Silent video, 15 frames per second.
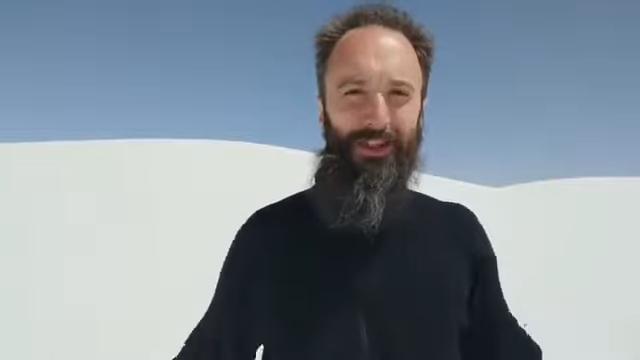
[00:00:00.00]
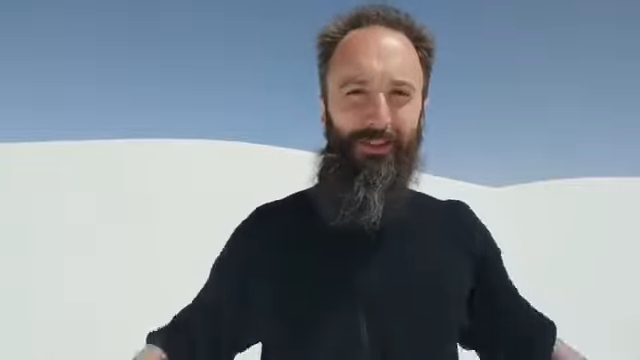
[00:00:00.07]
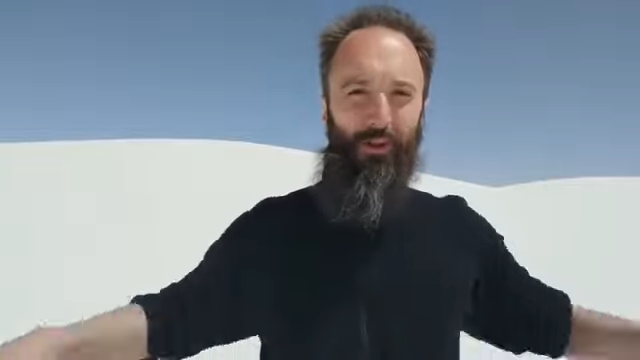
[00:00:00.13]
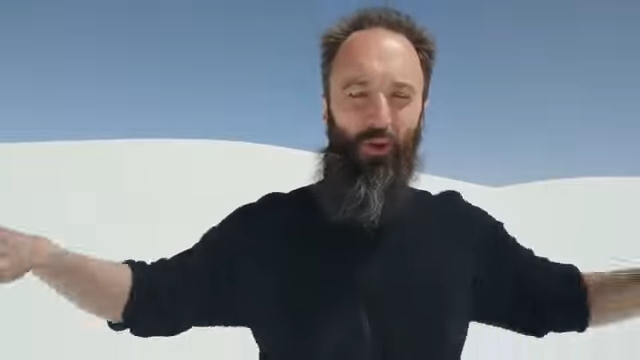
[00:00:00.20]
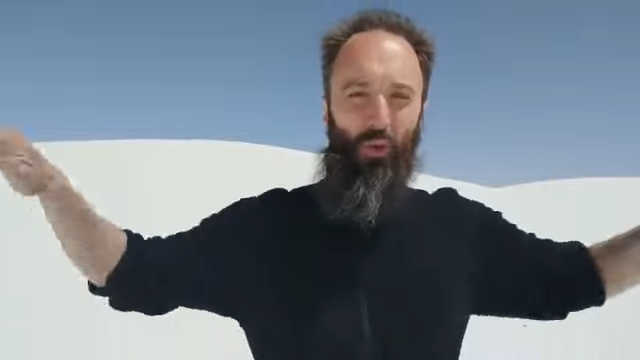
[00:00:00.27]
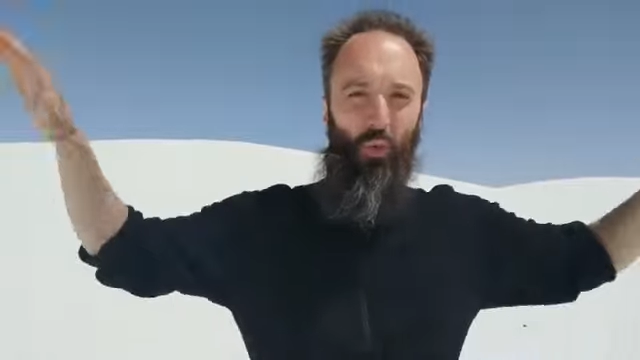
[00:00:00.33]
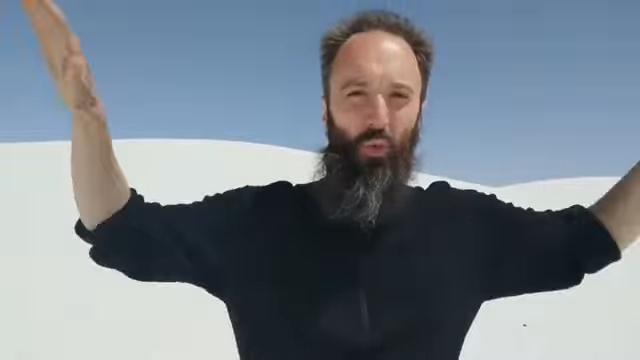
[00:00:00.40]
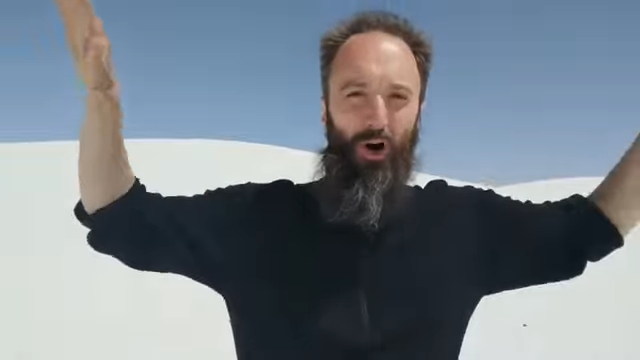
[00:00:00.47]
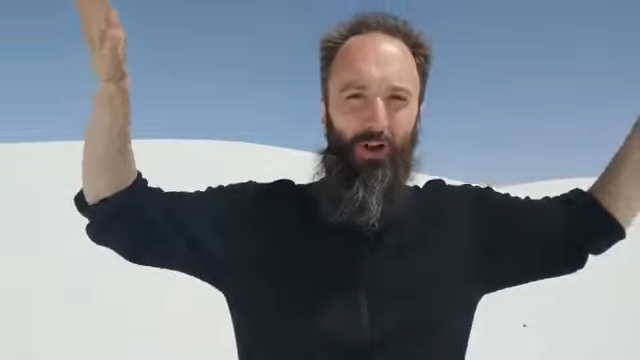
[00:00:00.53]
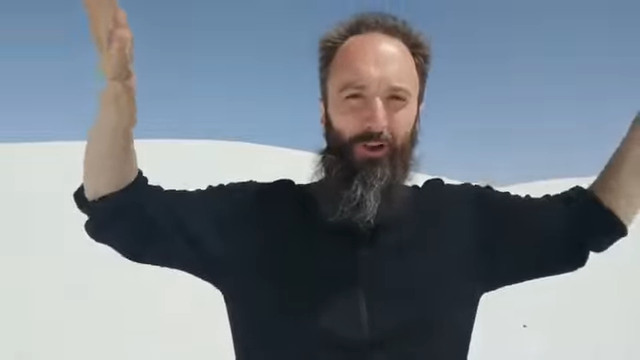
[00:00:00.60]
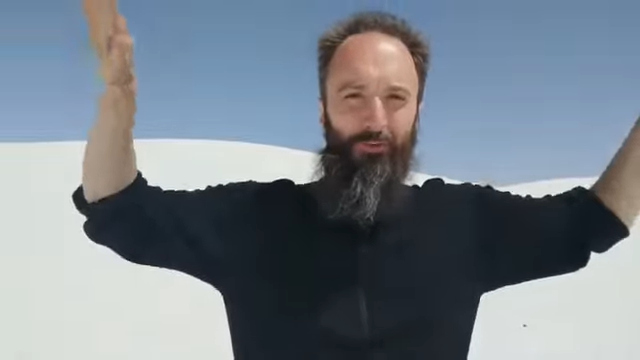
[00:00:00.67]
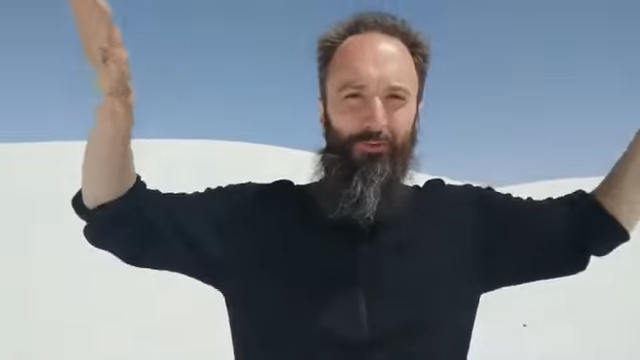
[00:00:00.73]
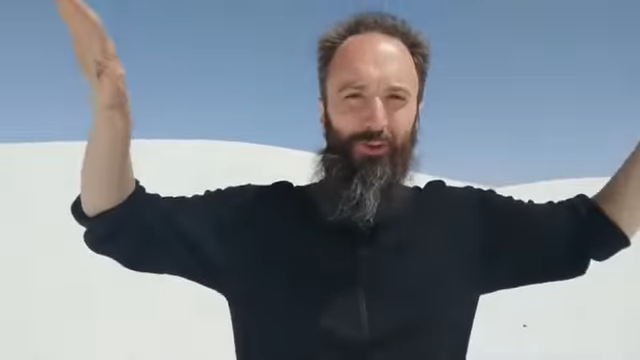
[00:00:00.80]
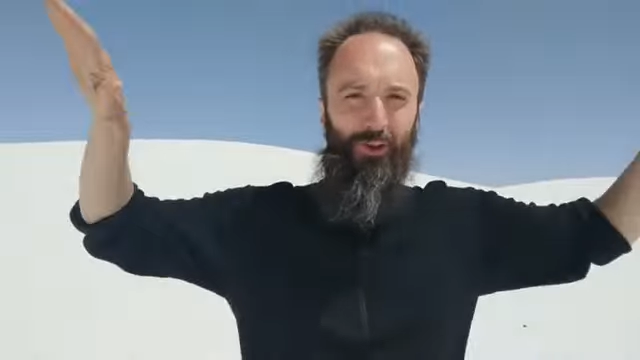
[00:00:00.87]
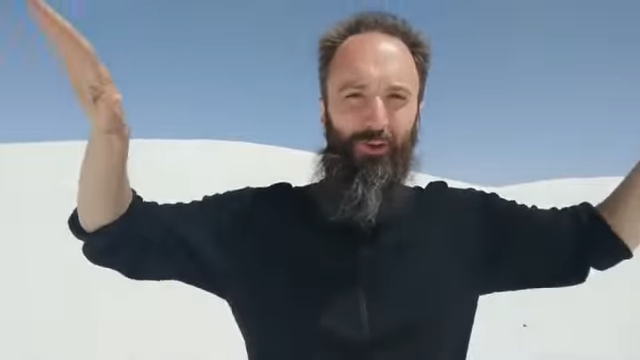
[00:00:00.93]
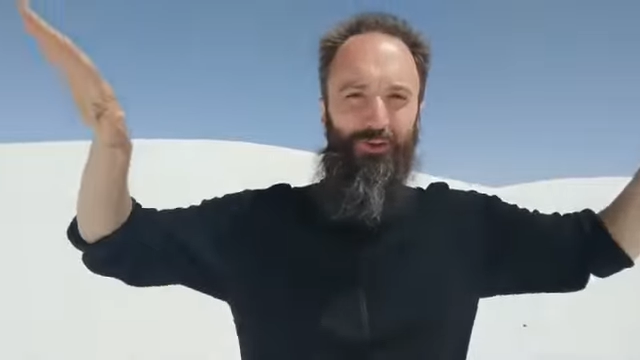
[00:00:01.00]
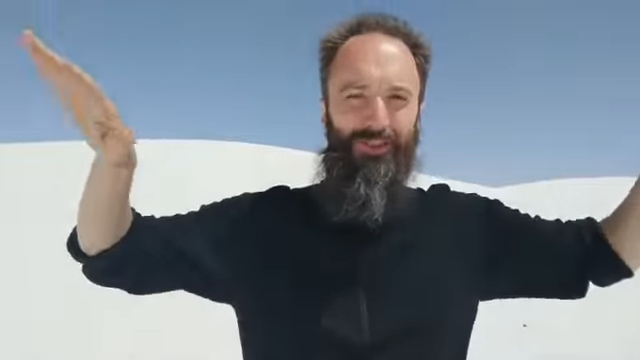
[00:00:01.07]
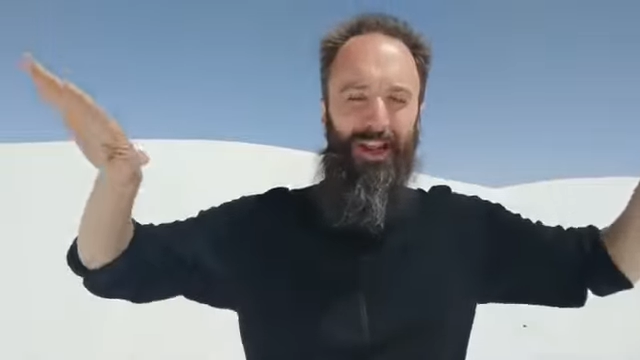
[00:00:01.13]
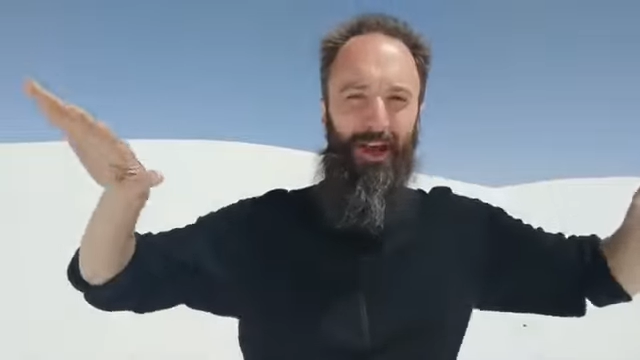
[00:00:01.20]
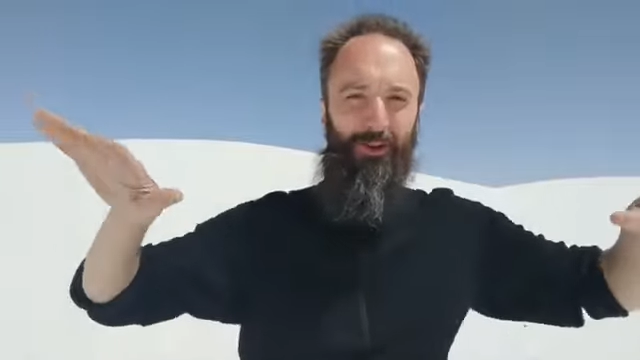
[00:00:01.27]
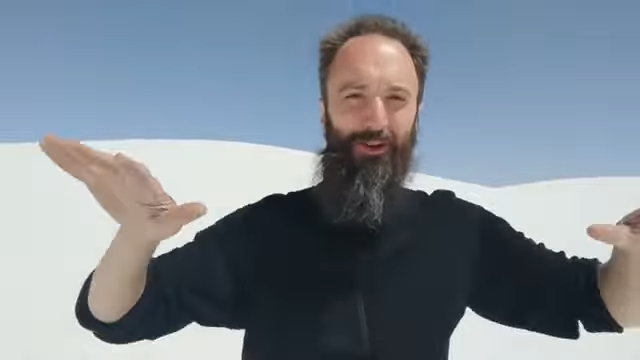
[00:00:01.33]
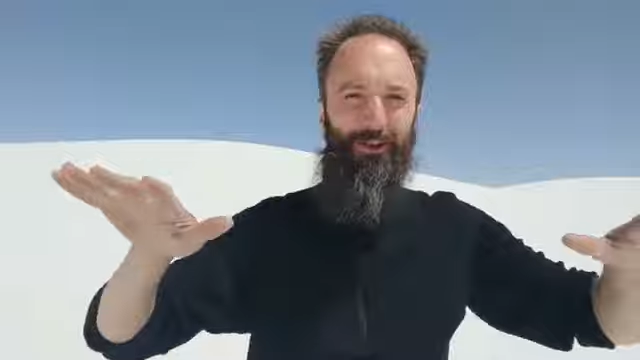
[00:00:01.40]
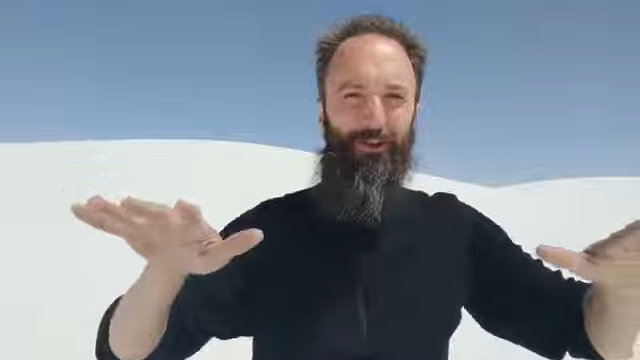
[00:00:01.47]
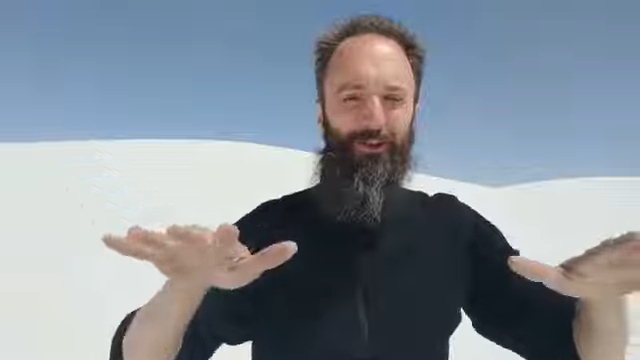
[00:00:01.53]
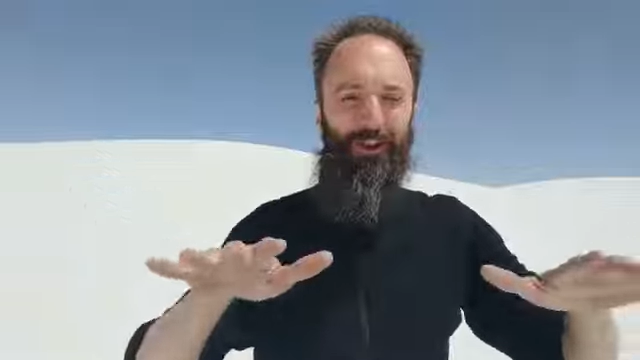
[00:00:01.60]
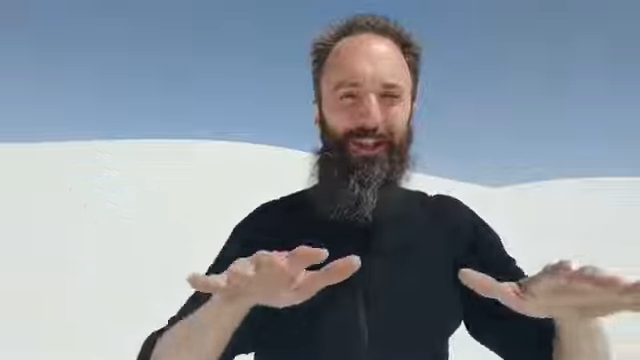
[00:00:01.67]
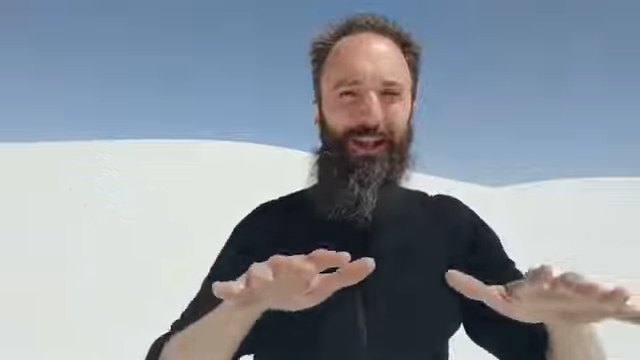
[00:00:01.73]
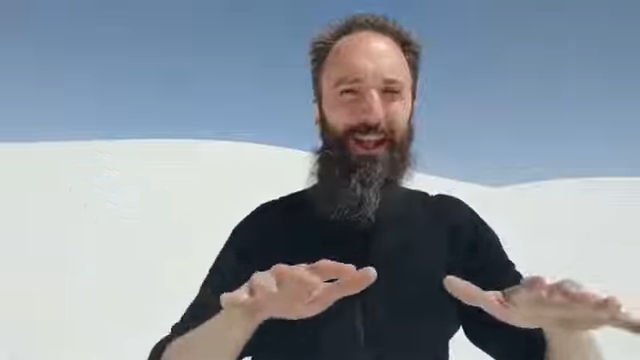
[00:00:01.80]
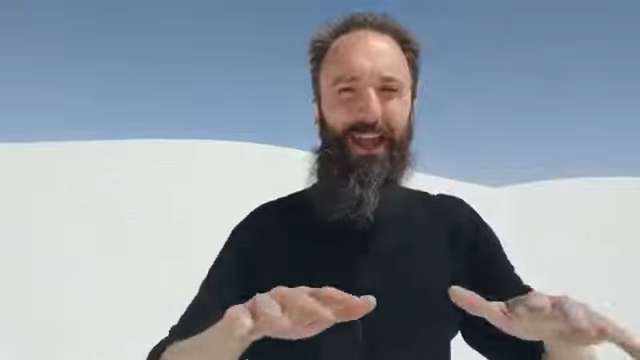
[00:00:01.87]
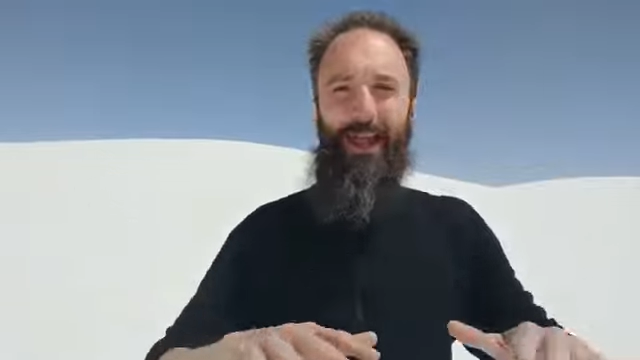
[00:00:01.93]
and the water flows down into it,